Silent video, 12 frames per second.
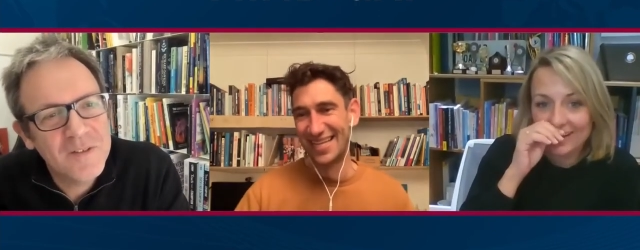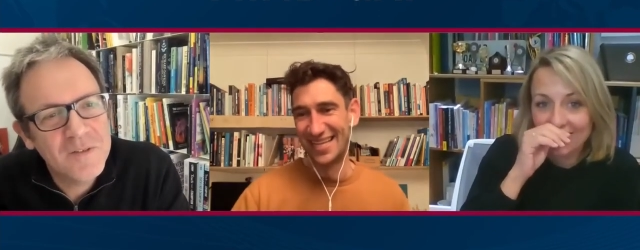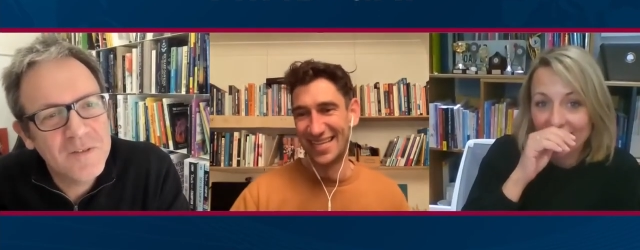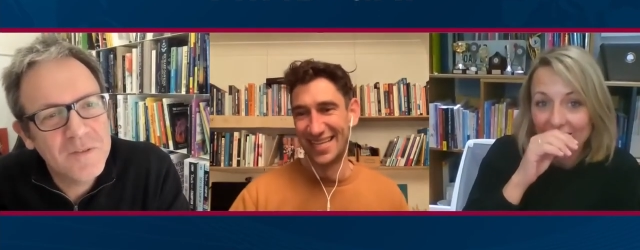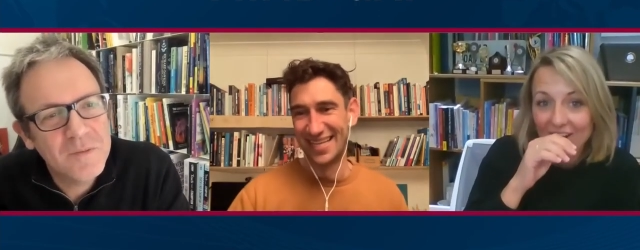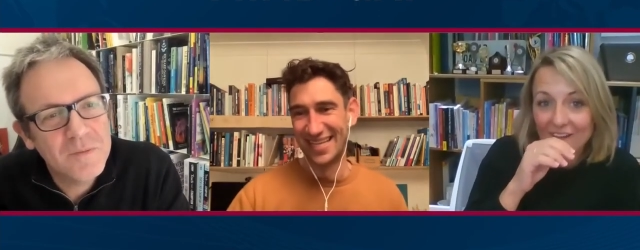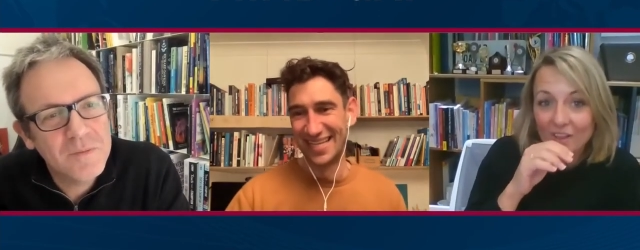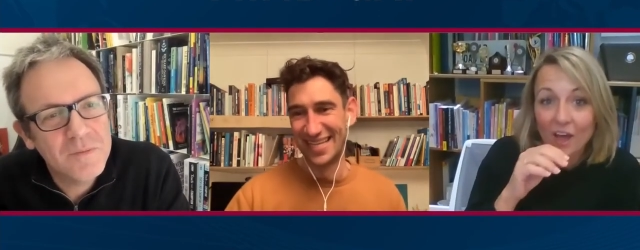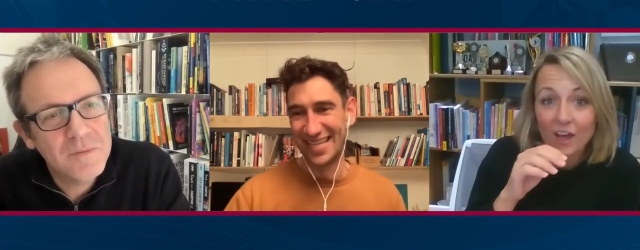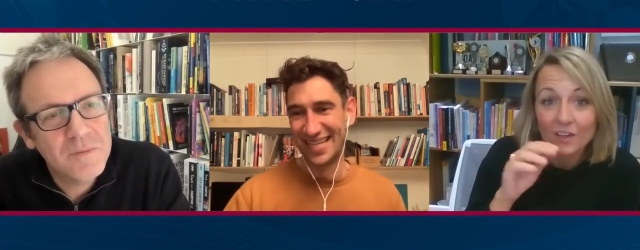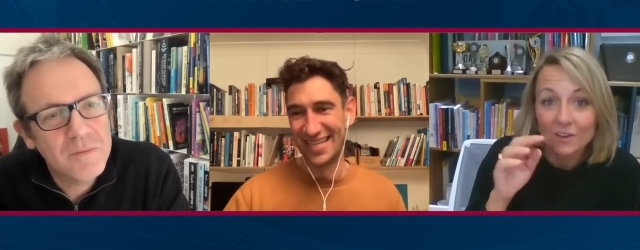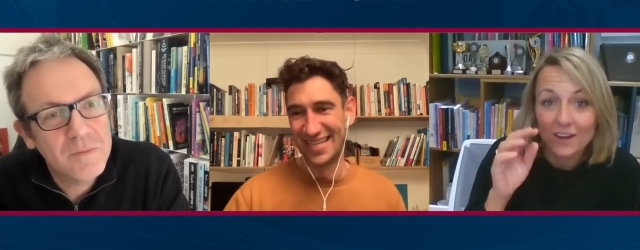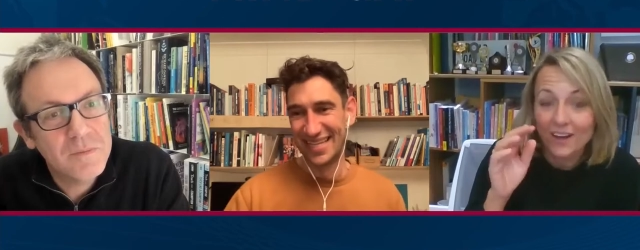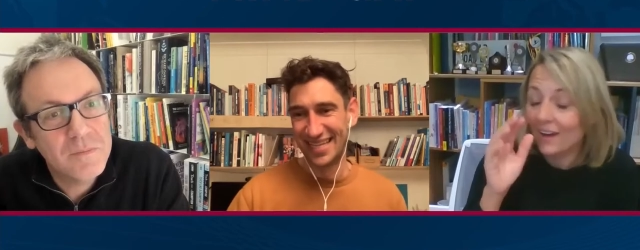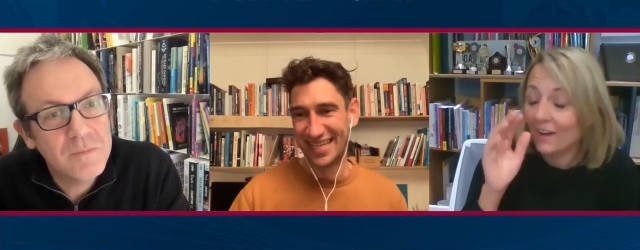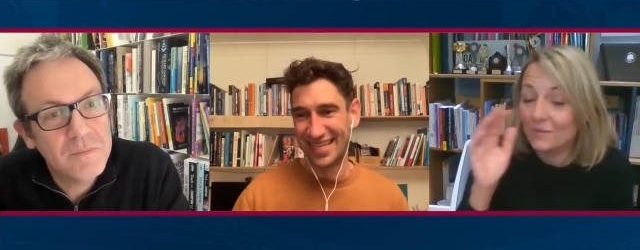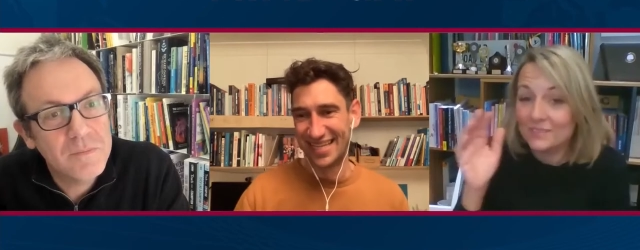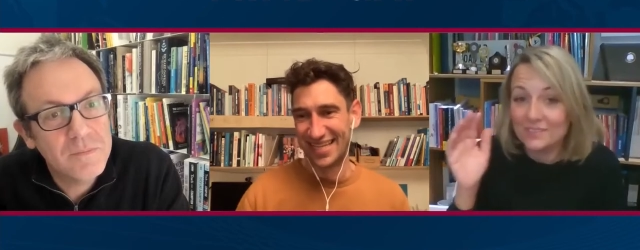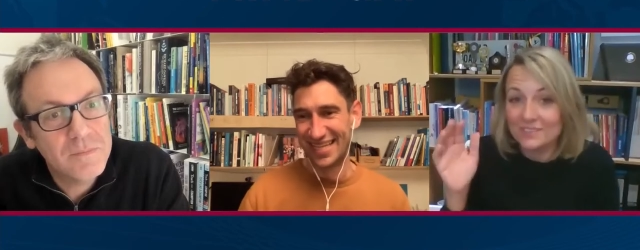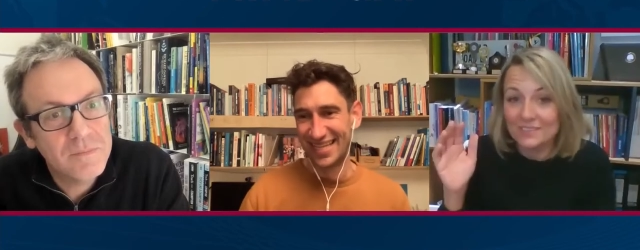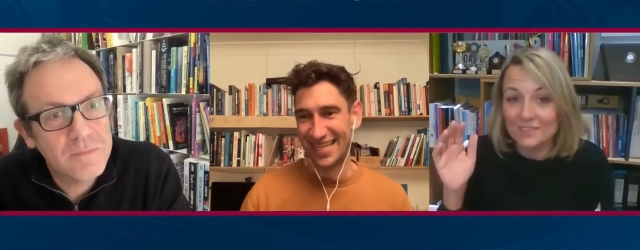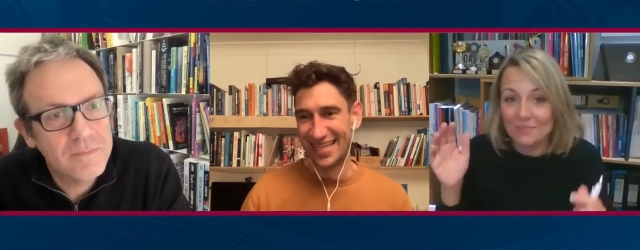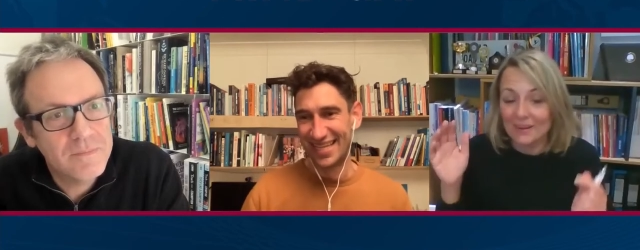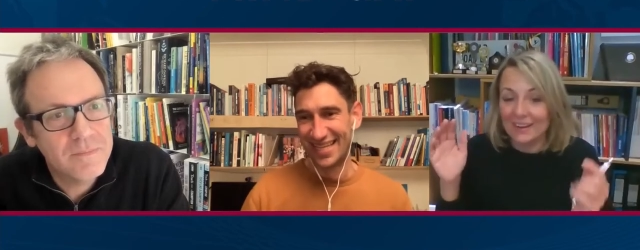Speaker 1: and I could, I was
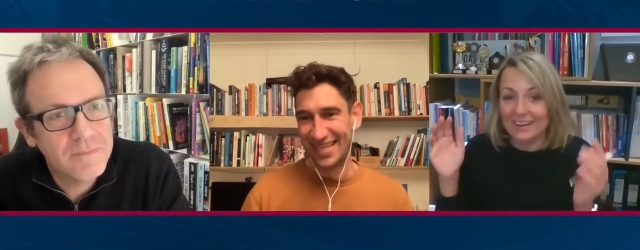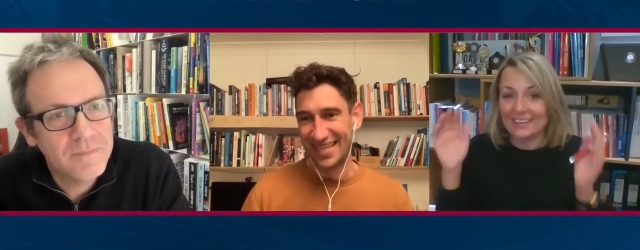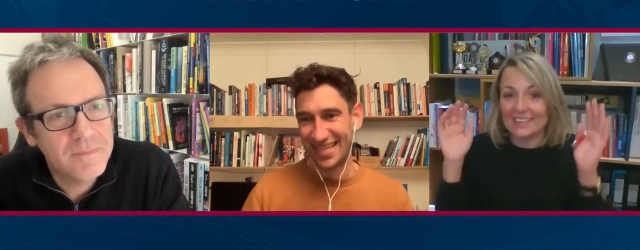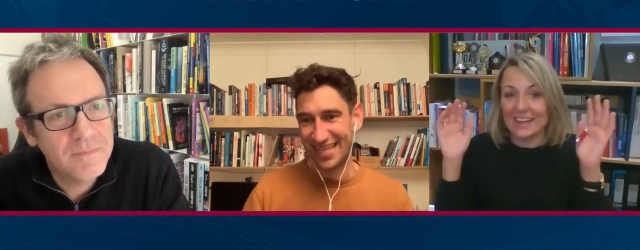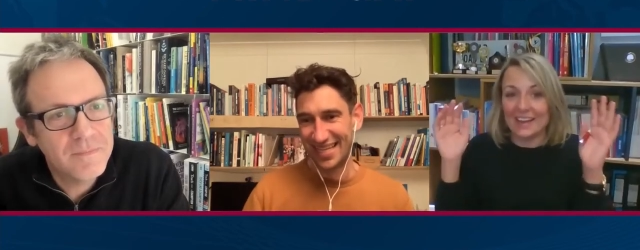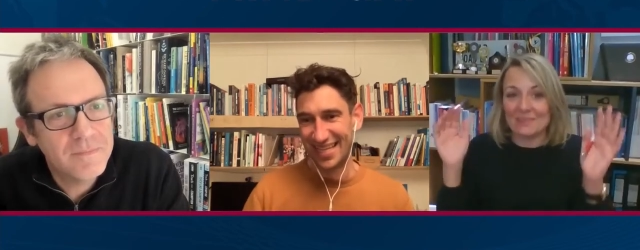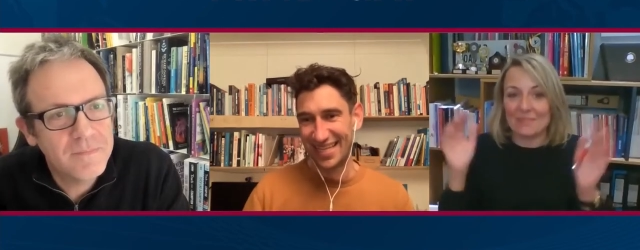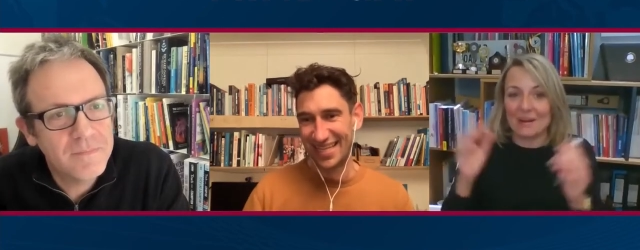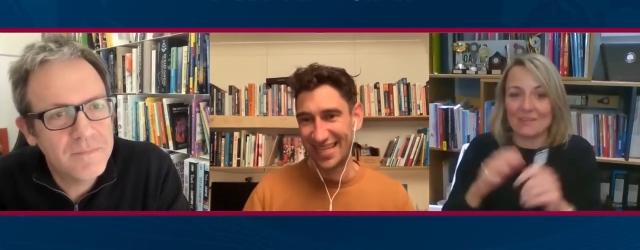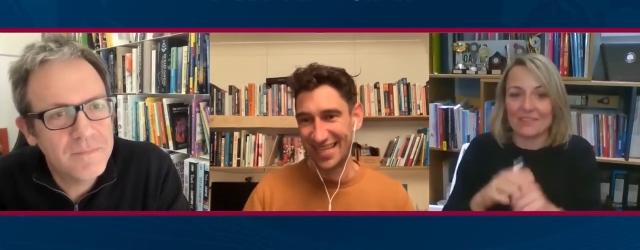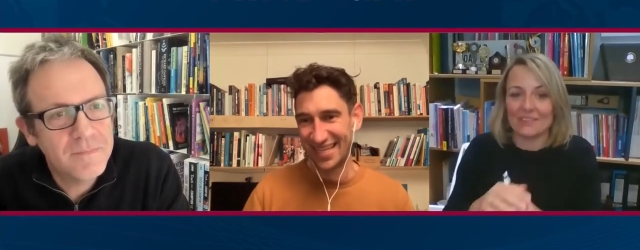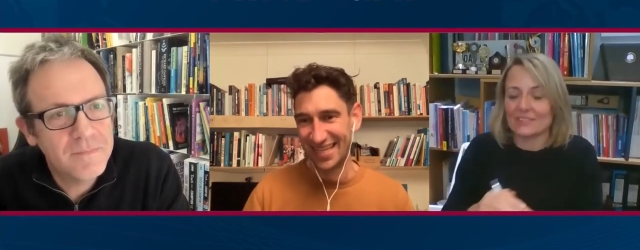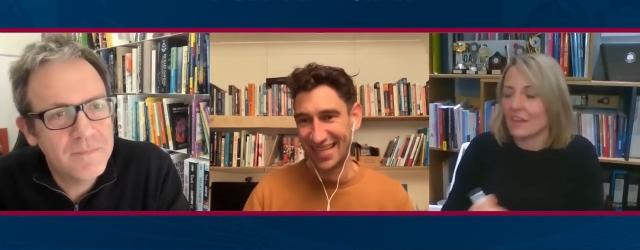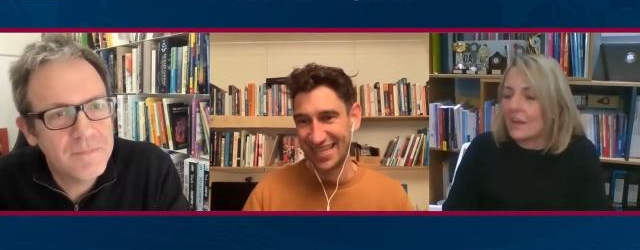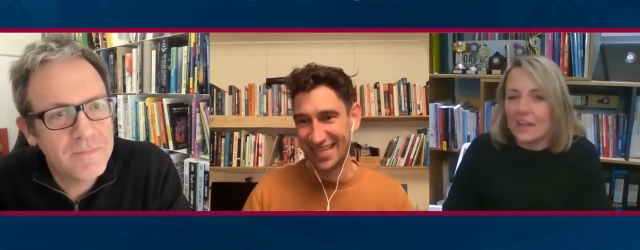just completely taken aback with us.